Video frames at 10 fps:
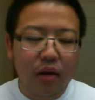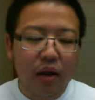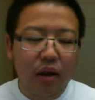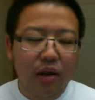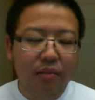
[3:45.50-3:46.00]

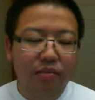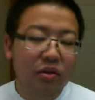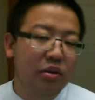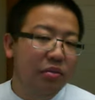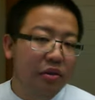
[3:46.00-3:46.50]

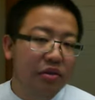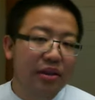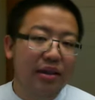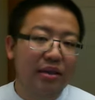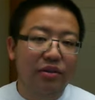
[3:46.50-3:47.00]
So some use
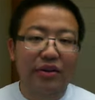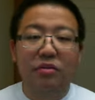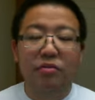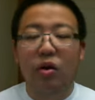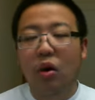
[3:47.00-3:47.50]
cases.
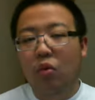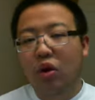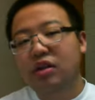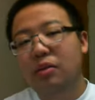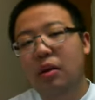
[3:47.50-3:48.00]
What
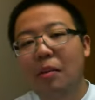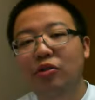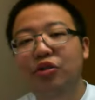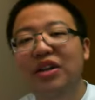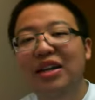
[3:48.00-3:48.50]
are some
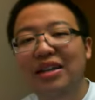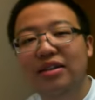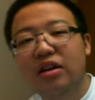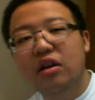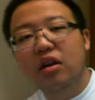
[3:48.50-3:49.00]
opportunities
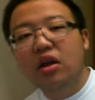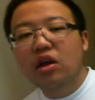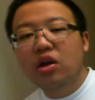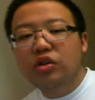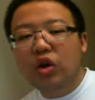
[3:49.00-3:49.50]
here?
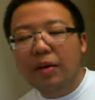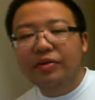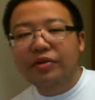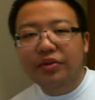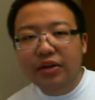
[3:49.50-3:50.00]
So
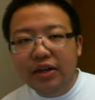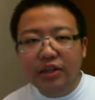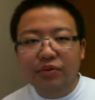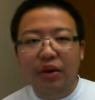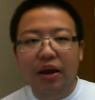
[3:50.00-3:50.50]

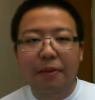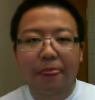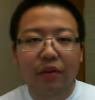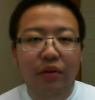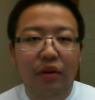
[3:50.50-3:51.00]
opportunities,
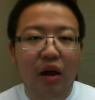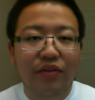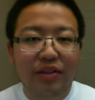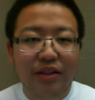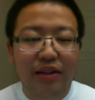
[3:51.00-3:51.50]

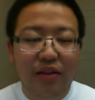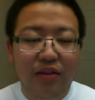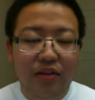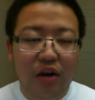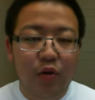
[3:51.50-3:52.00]
obviously the
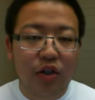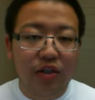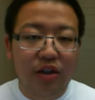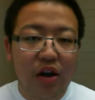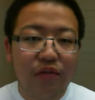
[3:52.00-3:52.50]
scenario we
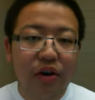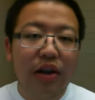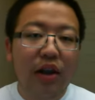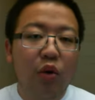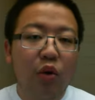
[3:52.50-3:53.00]
just covered.
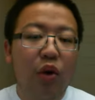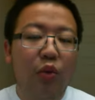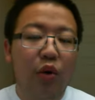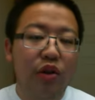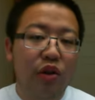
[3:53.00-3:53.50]

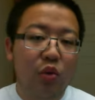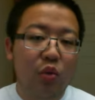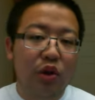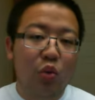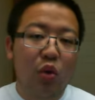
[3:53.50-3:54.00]

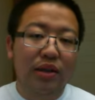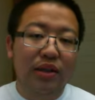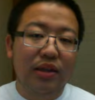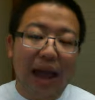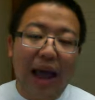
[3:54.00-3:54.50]
When you want
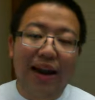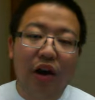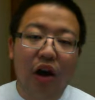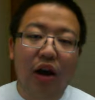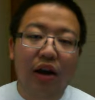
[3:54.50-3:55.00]
an ad
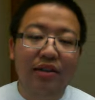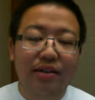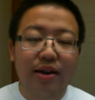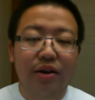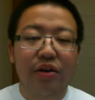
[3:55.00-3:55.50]
hoc
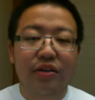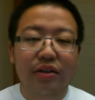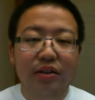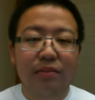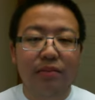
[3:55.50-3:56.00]
stereo
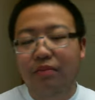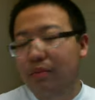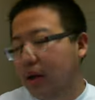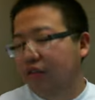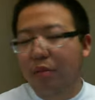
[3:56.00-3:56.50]
system,
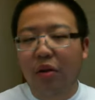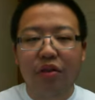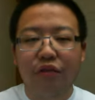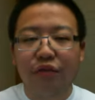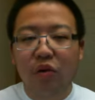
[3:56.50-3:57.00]
everyone pull
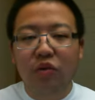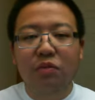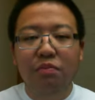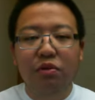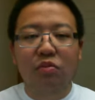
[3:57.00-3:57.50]
out their phones,
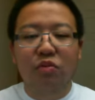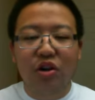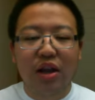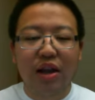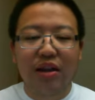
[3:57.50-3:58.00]
boom, you're
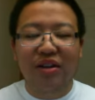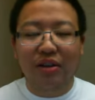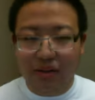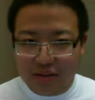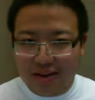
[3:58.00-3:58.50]
done.
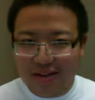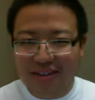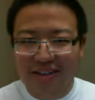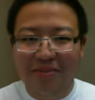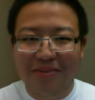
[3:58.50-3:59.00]
Stereo
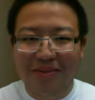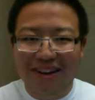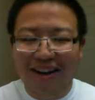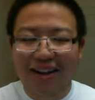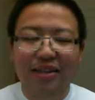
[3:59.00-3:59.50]
system,
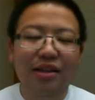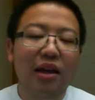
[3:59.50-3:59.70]
got it.